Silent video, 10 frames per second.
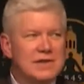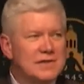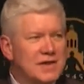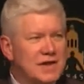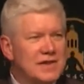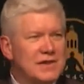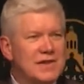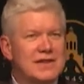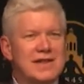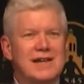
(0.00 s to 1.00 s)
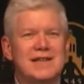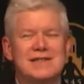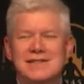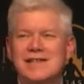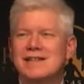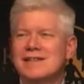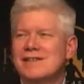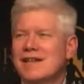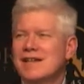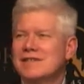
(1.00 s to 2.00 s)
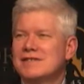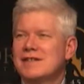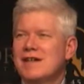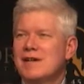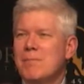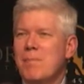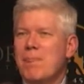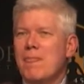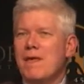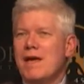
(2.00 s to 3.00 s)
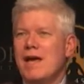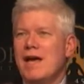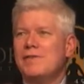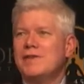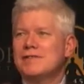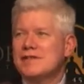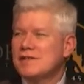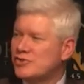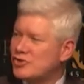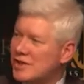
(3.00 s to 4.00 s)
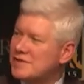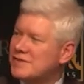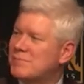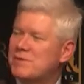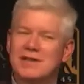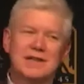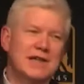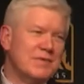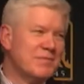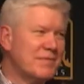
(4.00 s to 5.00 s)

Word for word: sets out there the idea that um, ethics is just beginning.